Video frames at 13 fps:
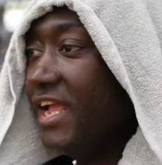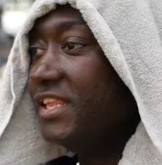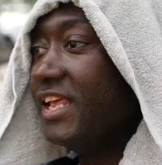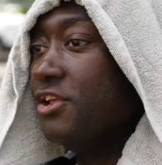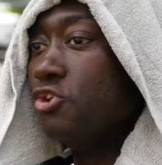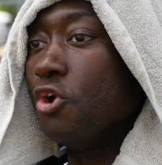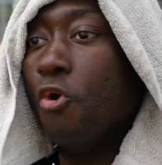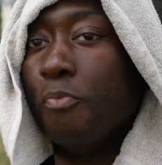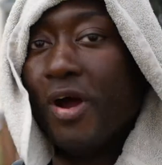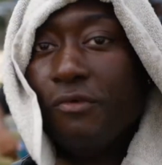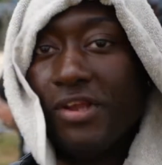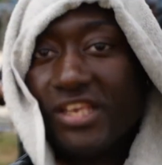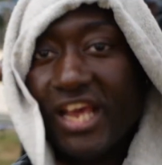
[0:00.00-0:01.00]
and then
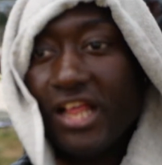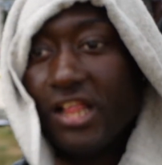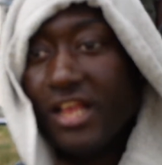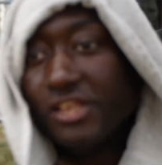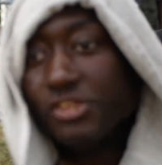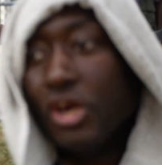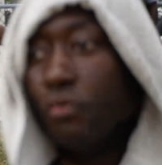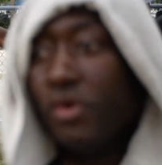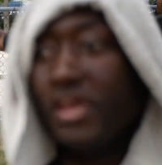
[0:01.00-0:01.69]
nobody retaliates.